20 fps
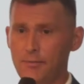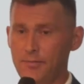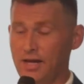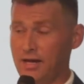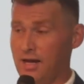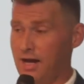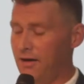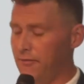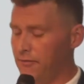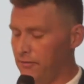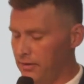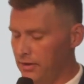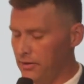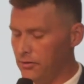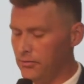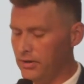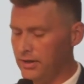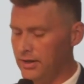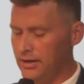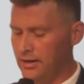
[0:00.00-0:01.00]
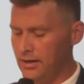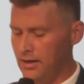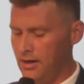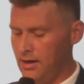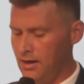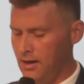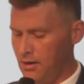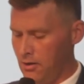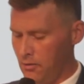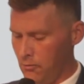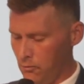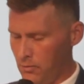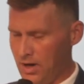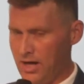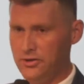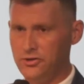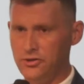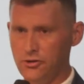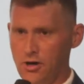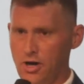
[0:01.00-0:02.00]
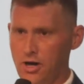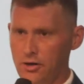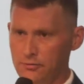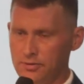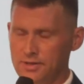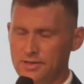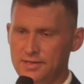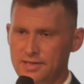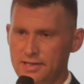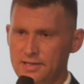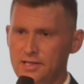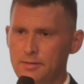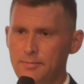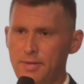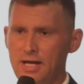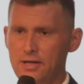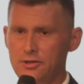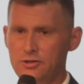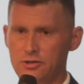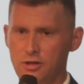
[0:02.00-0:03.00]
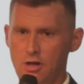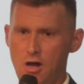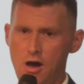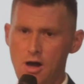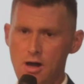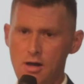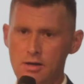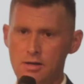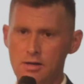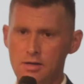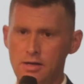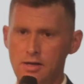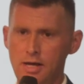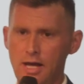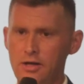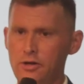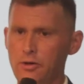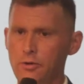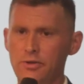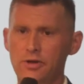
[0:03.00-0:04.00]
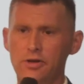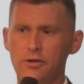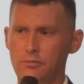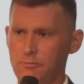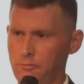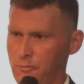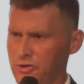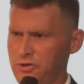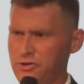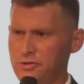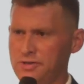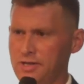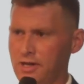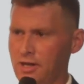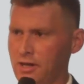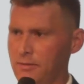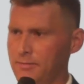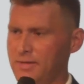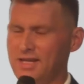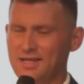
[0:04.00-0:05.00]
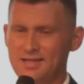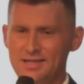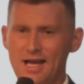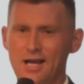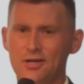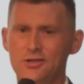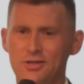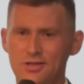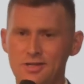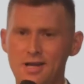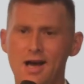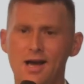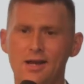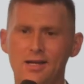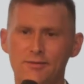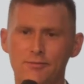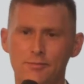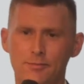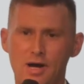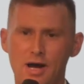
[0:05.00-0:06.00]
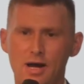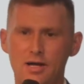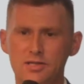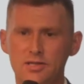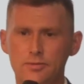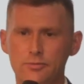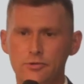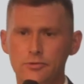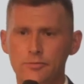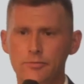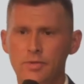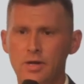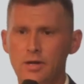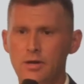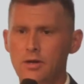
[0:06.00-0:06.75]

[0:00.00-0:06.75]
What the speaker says: I'm like, I've literally read your 160-page law and know that what you're telling me is actually not even possible.